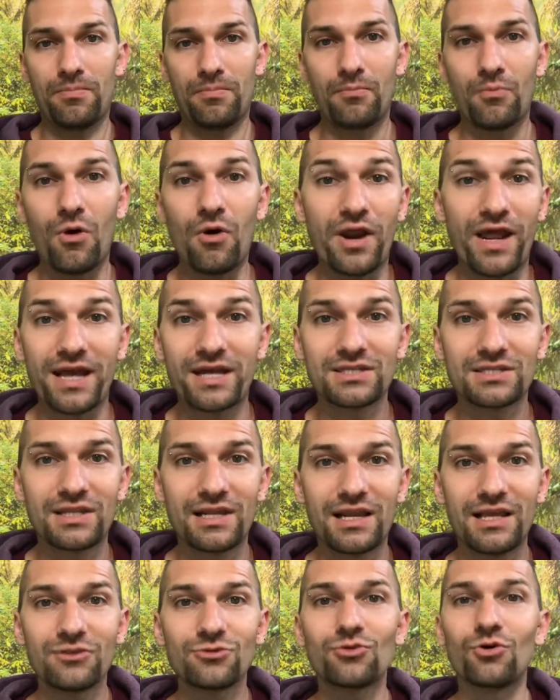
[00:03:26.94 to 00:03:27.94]
more
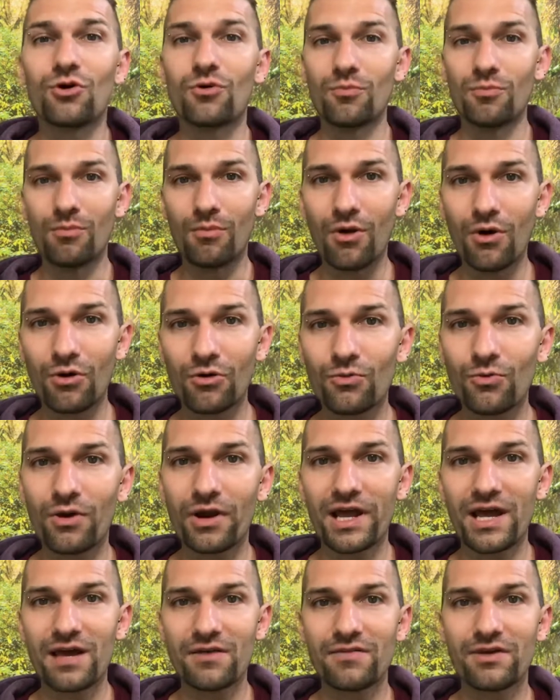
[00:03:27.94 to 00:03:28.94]
excellent or more
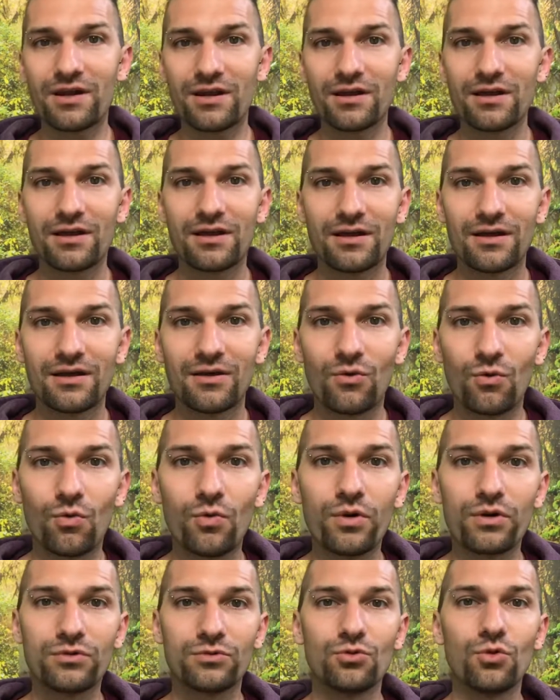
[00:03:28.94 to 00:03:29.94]
whatever,
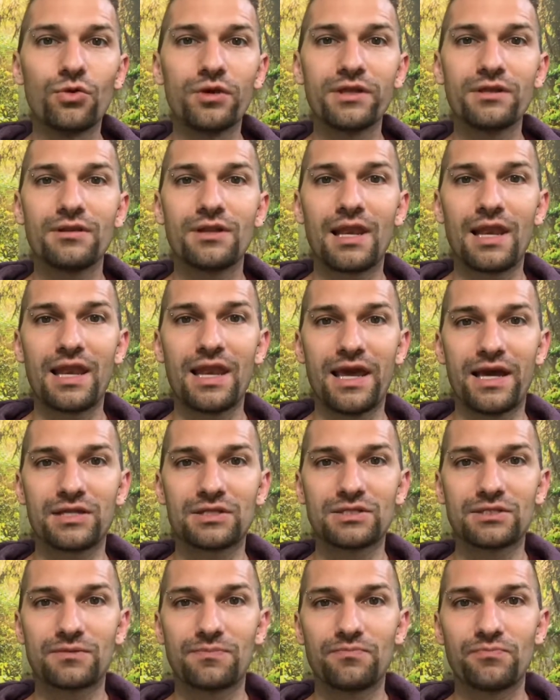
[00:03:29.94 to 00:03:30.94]
doing
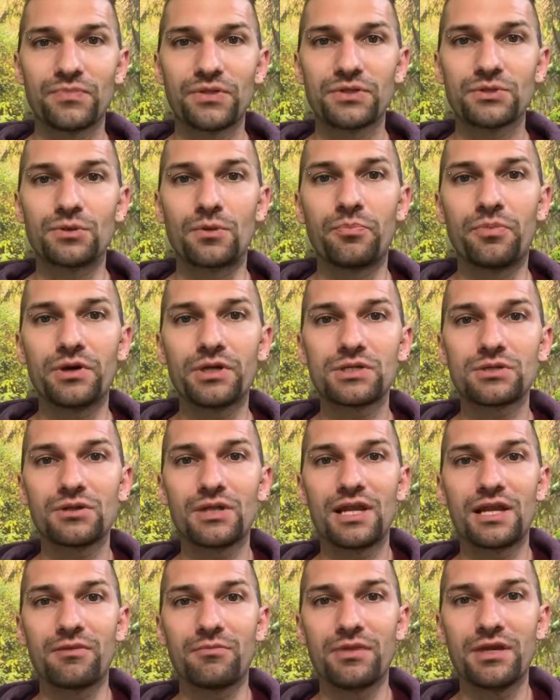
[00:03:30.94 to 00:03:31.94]
less. So a
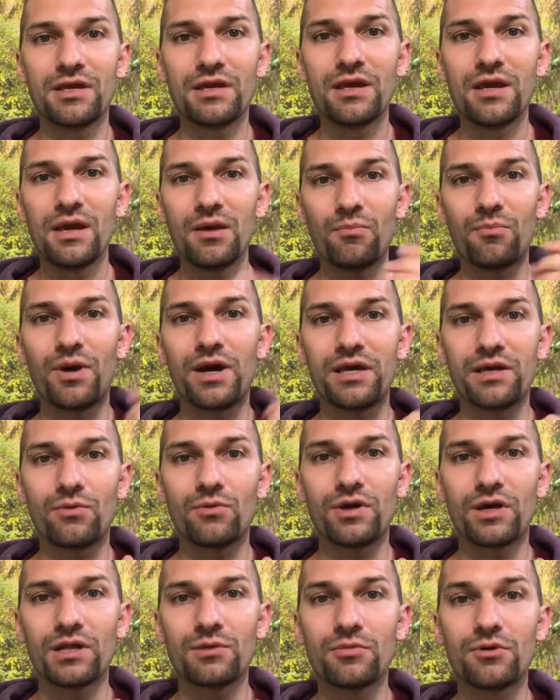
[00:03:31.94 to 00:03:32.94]
person like me buy a
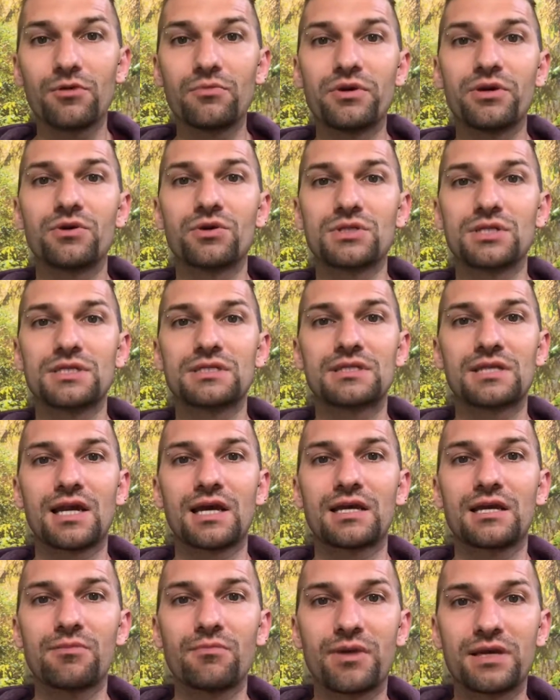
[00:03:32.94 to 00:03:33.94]
wearable because it's
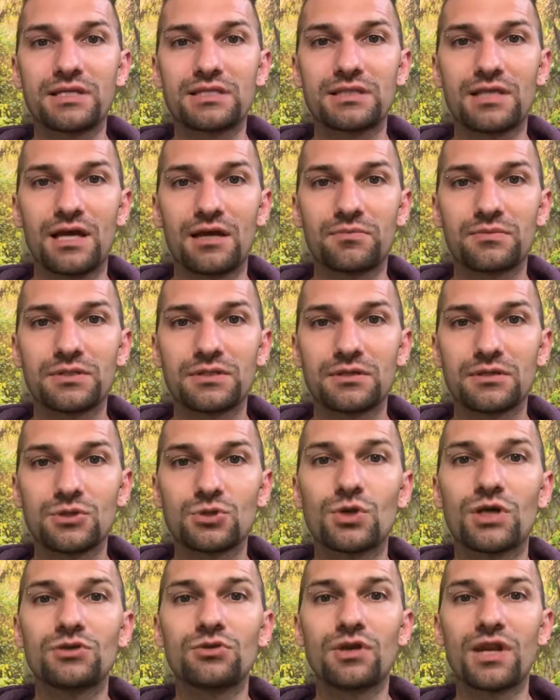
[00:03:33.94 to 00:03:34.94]
tracking my steps,
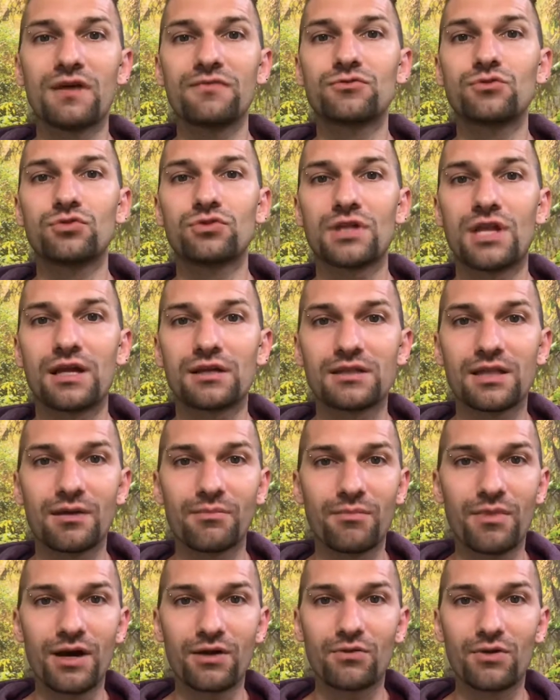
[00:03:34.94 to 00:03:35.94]
so I don't have to track
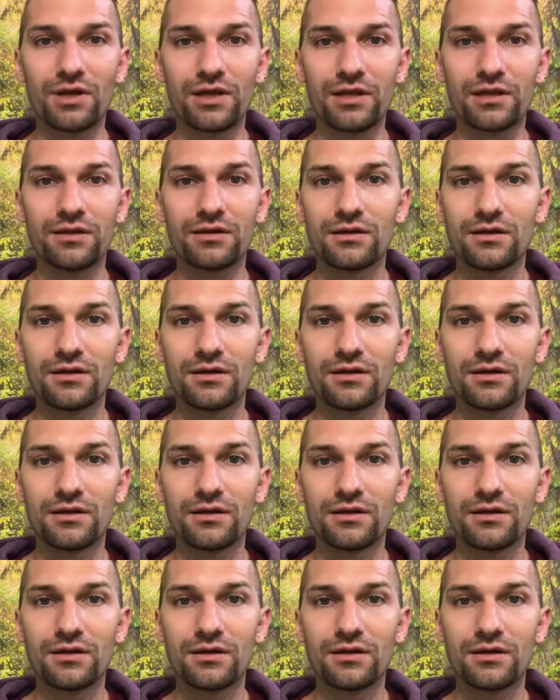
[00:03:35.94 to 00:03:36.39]
them manually.